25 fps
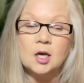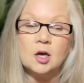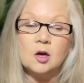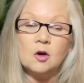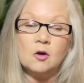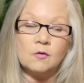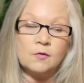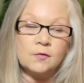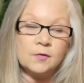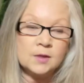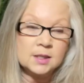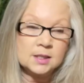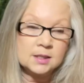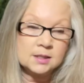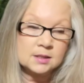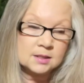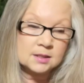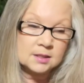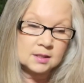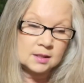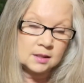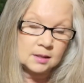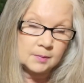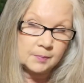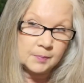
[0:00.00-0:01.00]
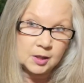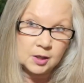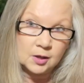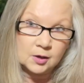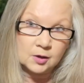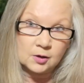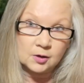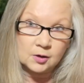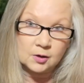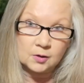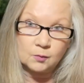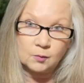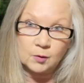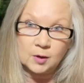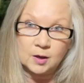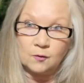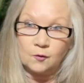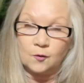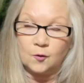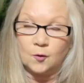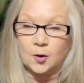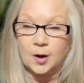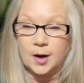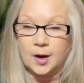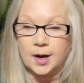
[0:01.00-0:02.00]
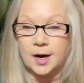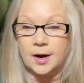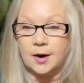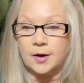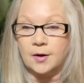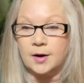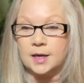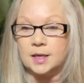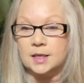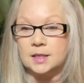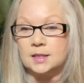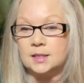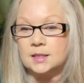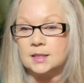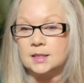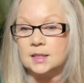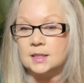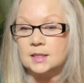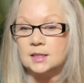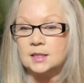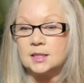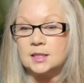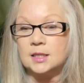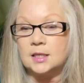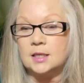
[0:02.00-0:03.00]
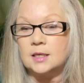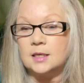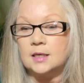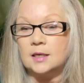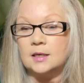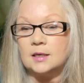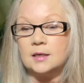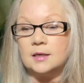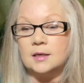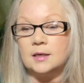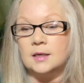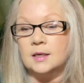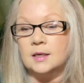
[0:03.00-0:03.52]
Hopefully it's going to be a good one for Aries. I see